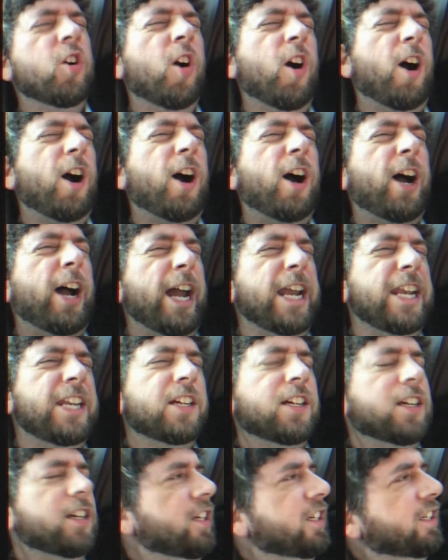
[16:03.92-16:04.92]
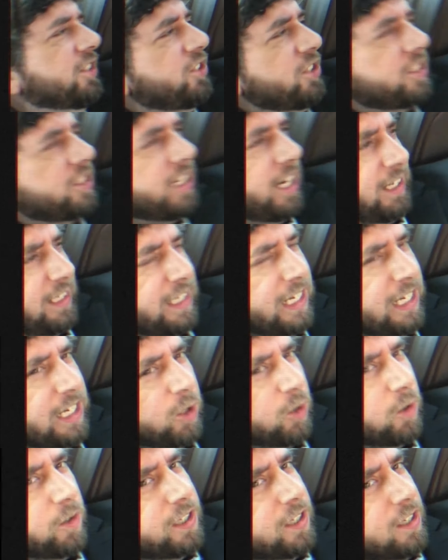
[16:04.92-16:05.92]
God. Just got
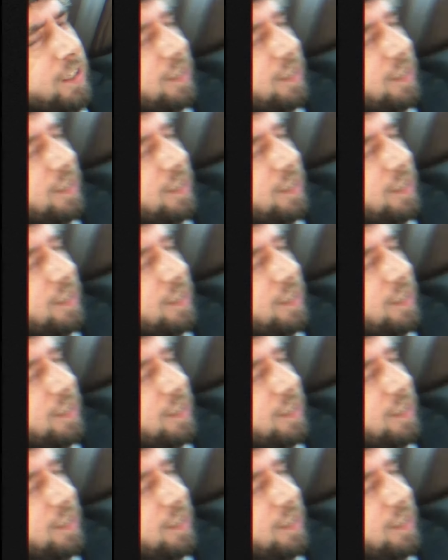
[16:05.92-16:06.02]
killed.